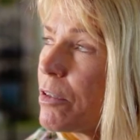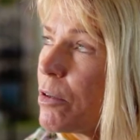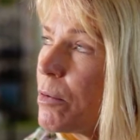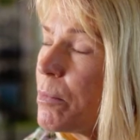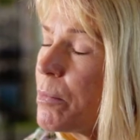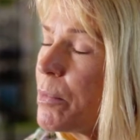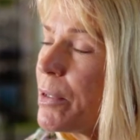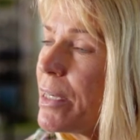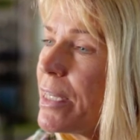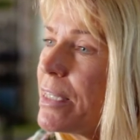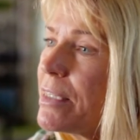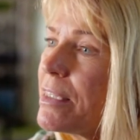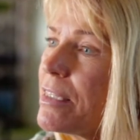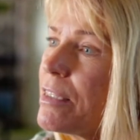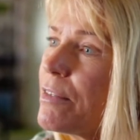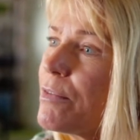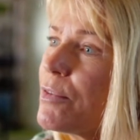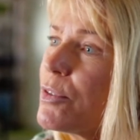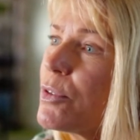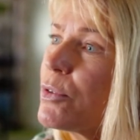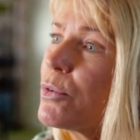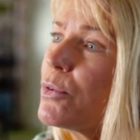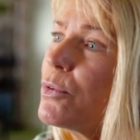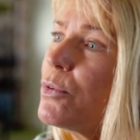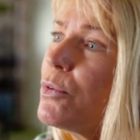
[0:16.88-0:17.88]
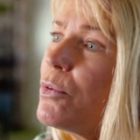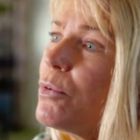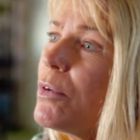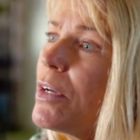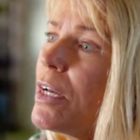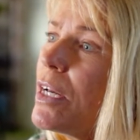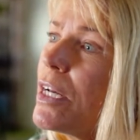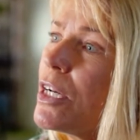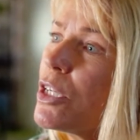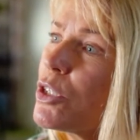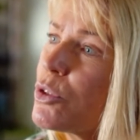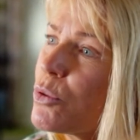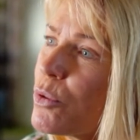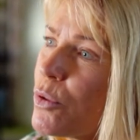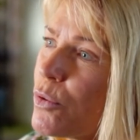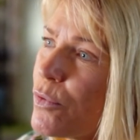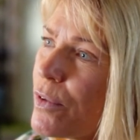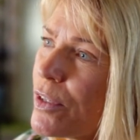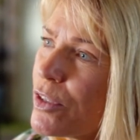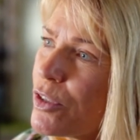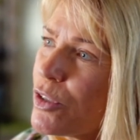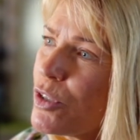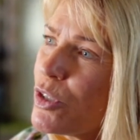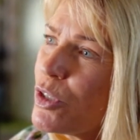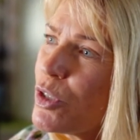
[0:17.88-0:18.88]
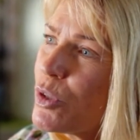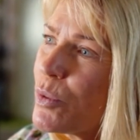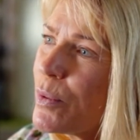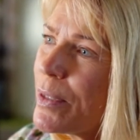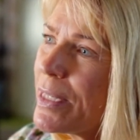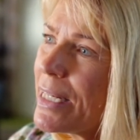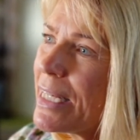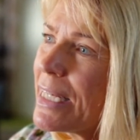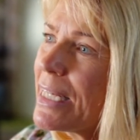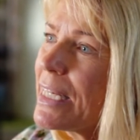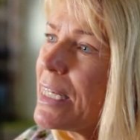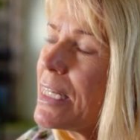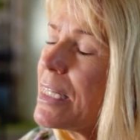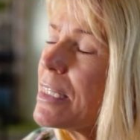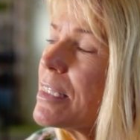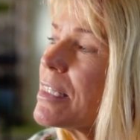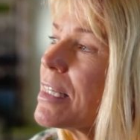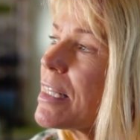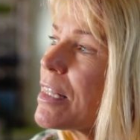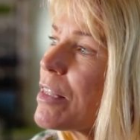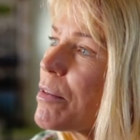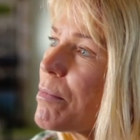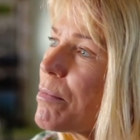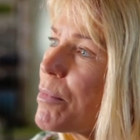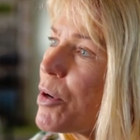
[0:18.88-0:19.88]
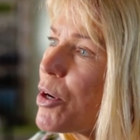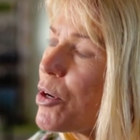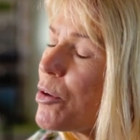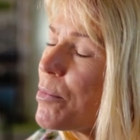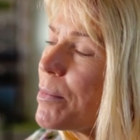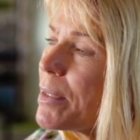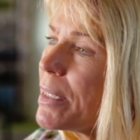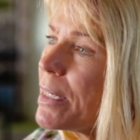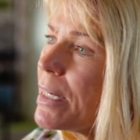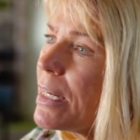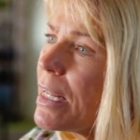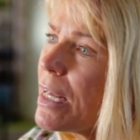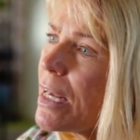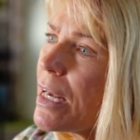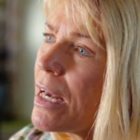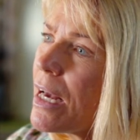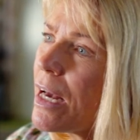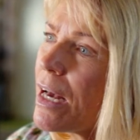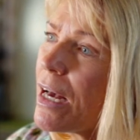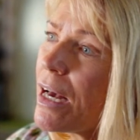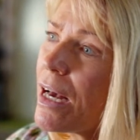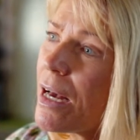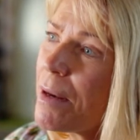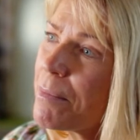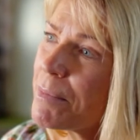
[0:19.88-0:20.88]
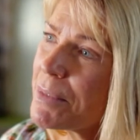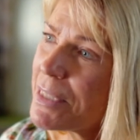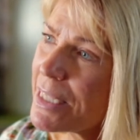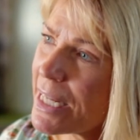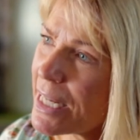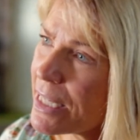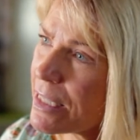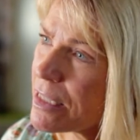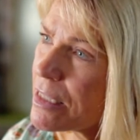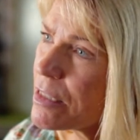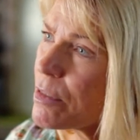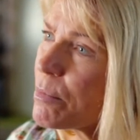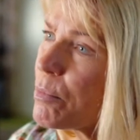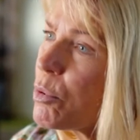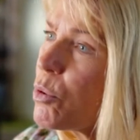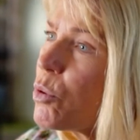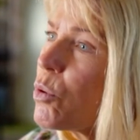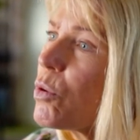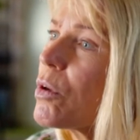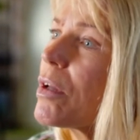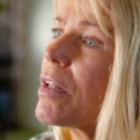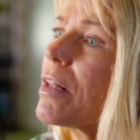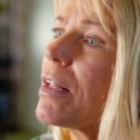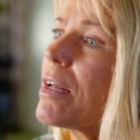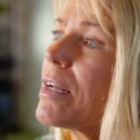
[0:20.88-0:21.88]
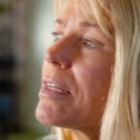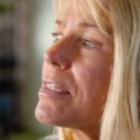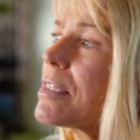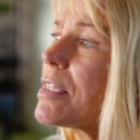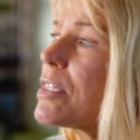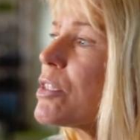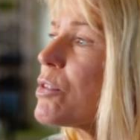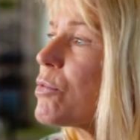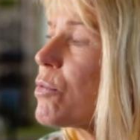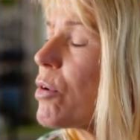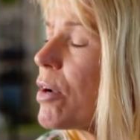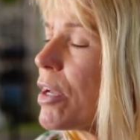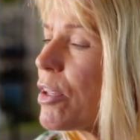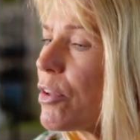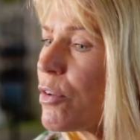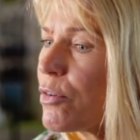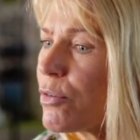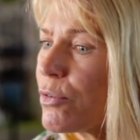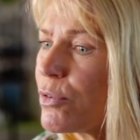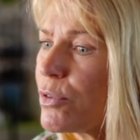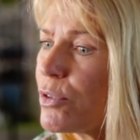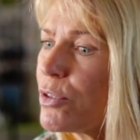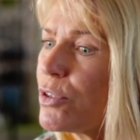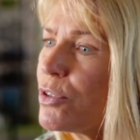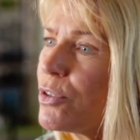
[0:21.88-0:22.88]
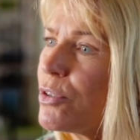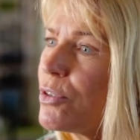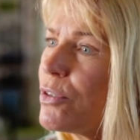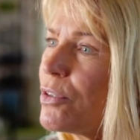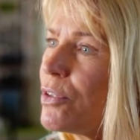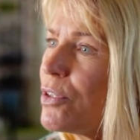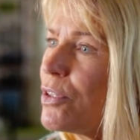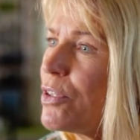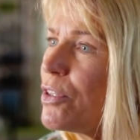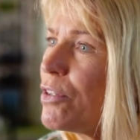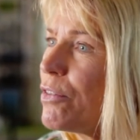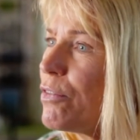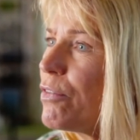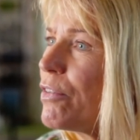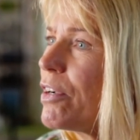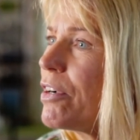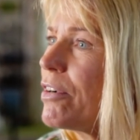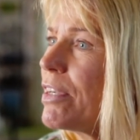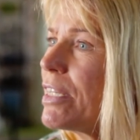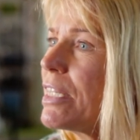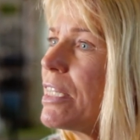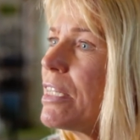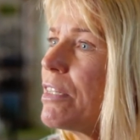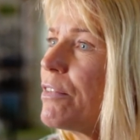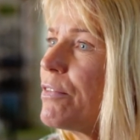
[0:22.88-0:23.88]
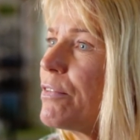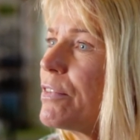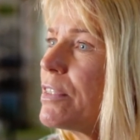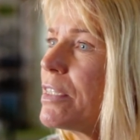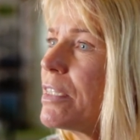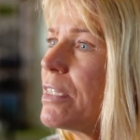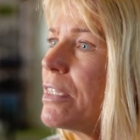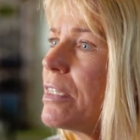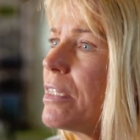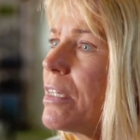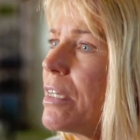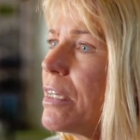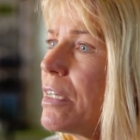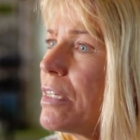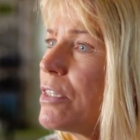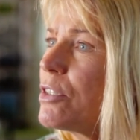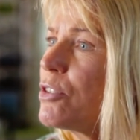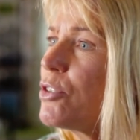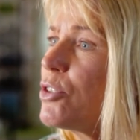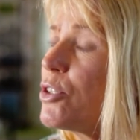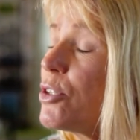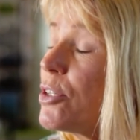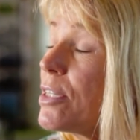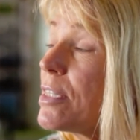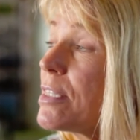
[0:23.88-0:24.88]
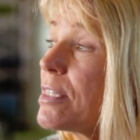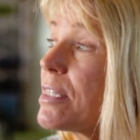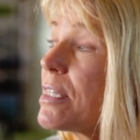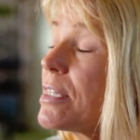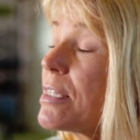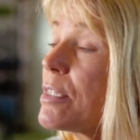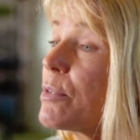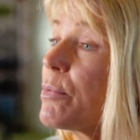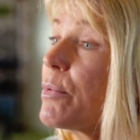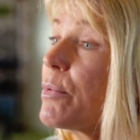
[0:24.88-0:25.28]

comprehensive school, 1,220 kids at the moment, 10 support classes right through to your very gifted students as